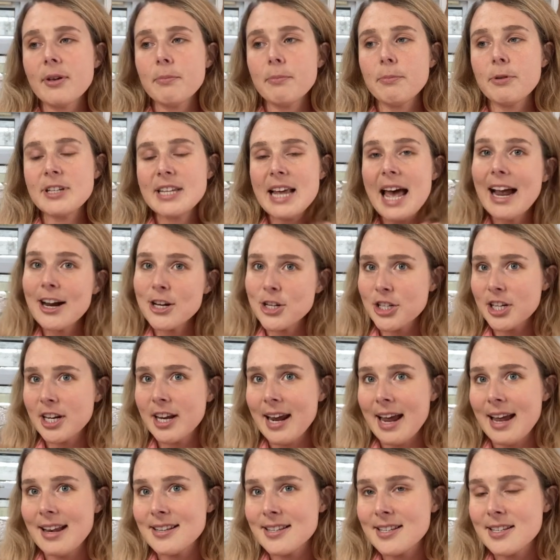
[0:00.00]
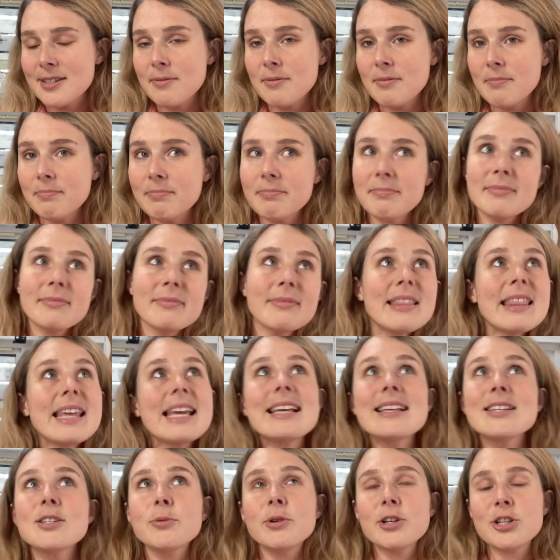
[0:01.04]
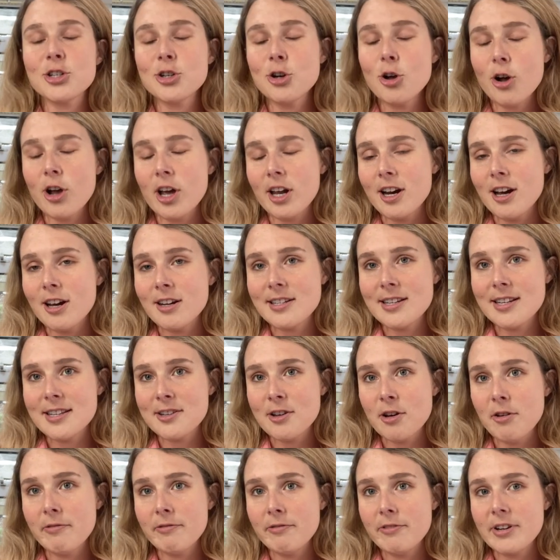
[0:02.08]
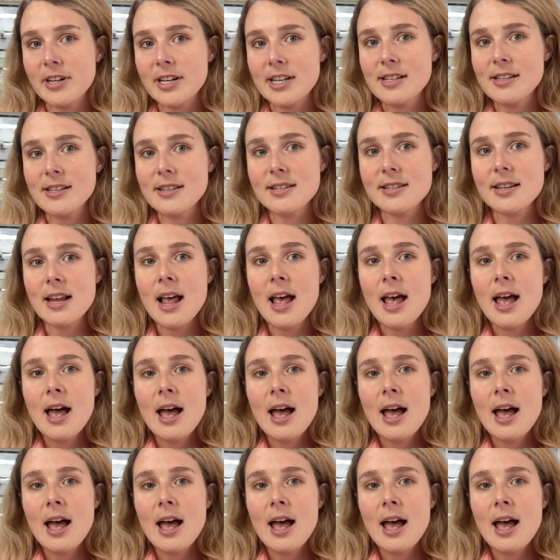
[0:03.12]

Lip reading: protection against things which knock an artist's confidence.